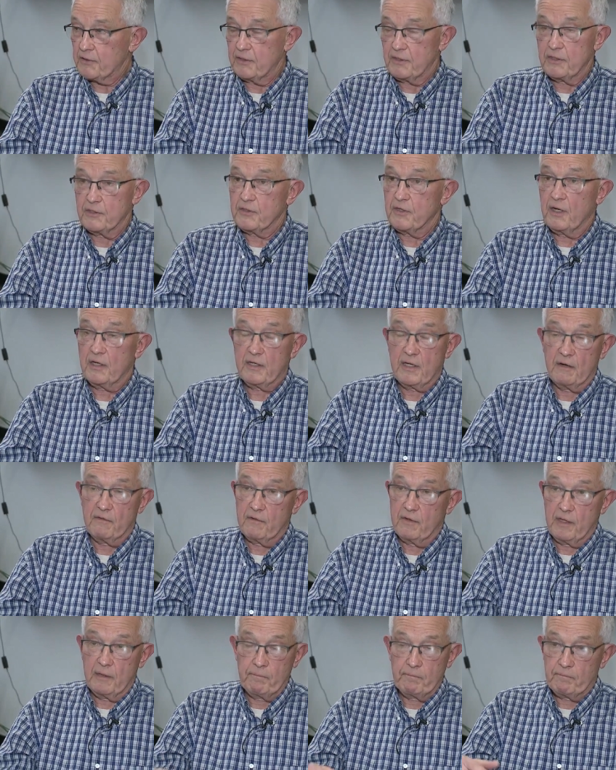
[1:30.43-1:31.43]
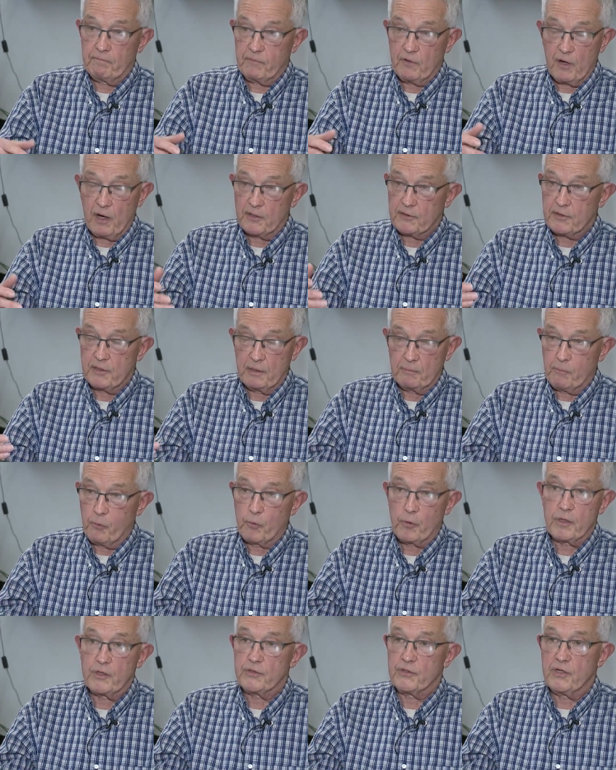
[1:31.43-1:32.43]
It does not cover the cost of the
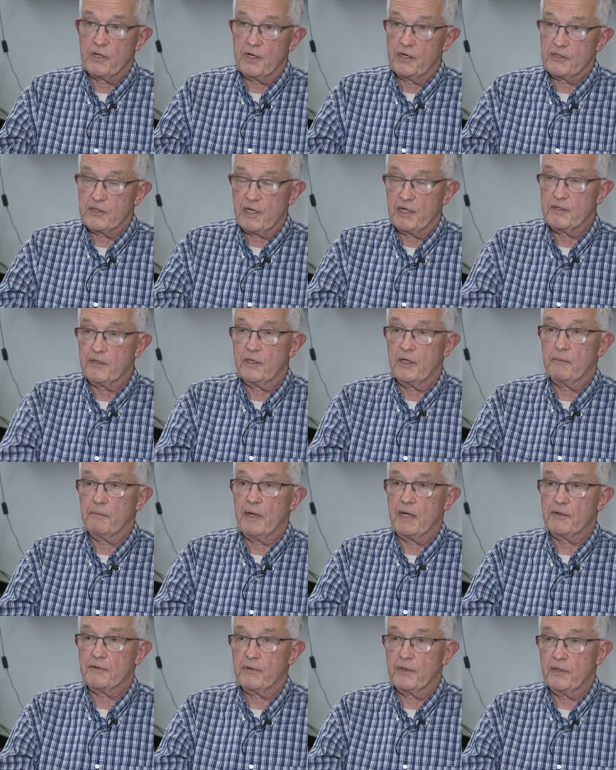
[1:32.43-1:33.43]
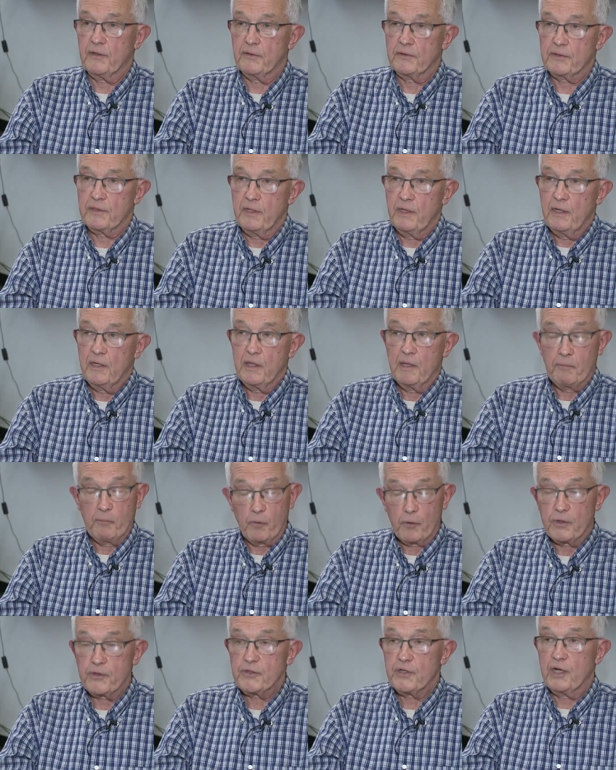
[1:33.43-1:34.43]
porta johns out there on the bike trails. The
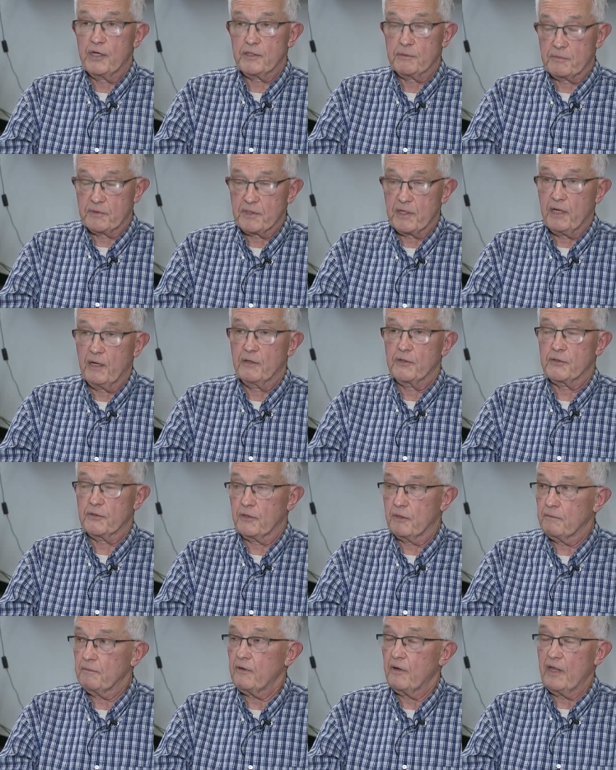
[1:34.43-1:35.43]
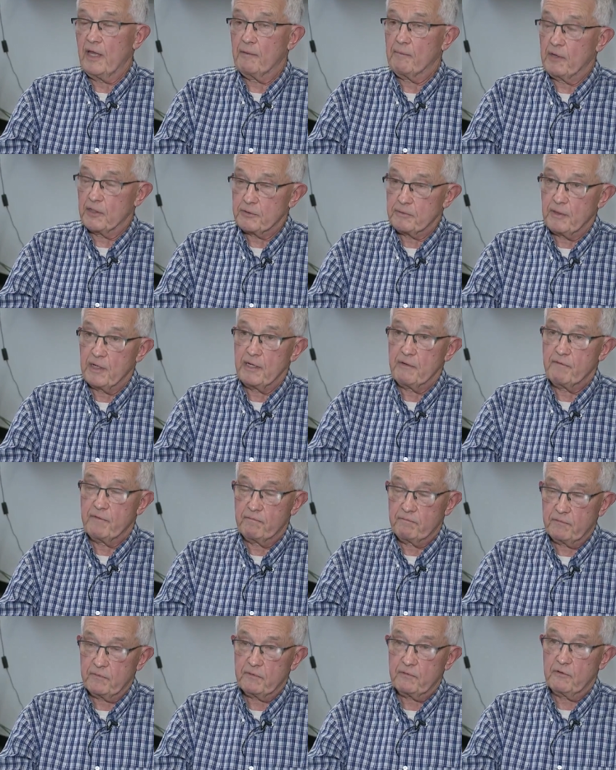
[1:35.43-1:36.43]
porta johns themselves are, are that much money,
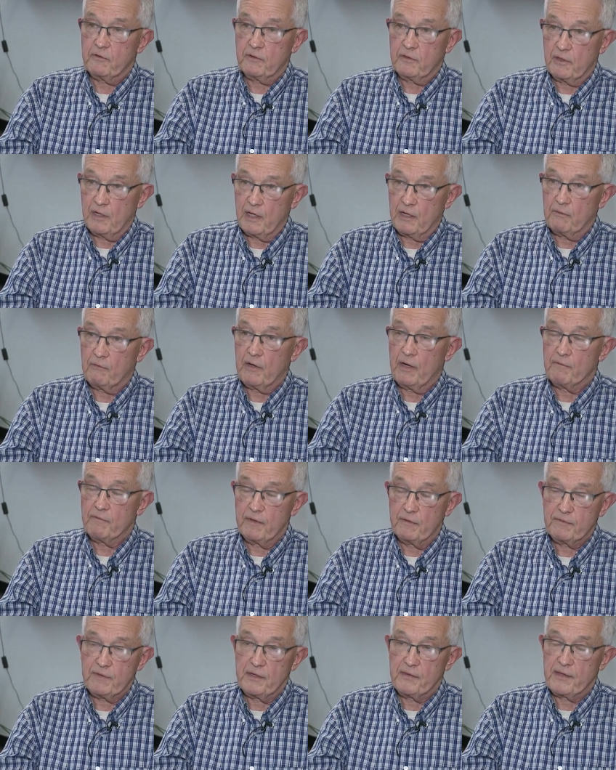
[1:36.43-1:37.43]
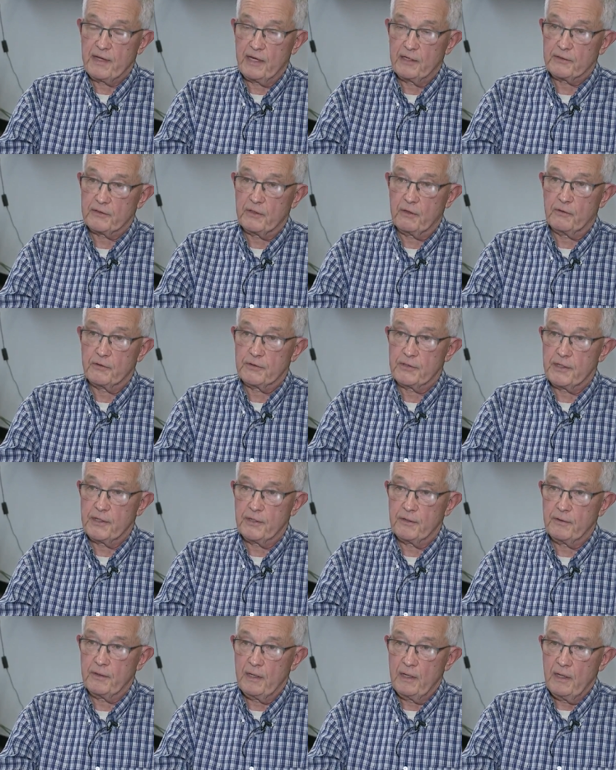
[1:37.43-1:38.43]
uh, around $15,000 a
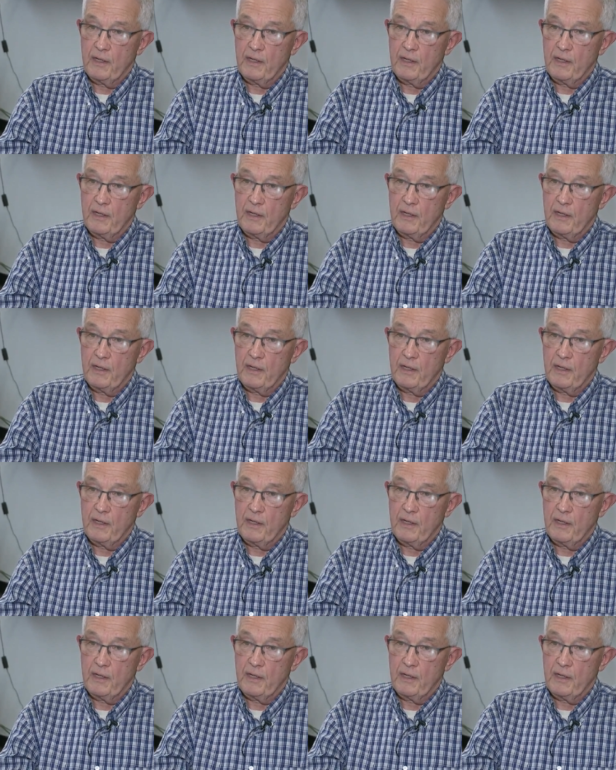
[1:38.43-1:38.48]
year.